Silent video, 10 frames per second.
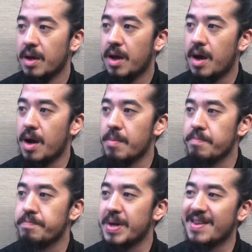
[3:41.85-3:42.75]

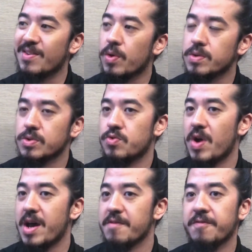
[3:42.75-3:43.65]
but that also
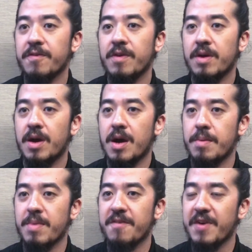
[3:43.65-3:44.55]
drive
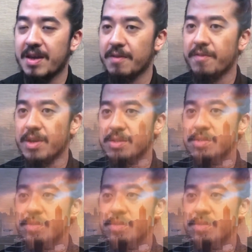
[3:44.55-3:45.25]
effectiveness.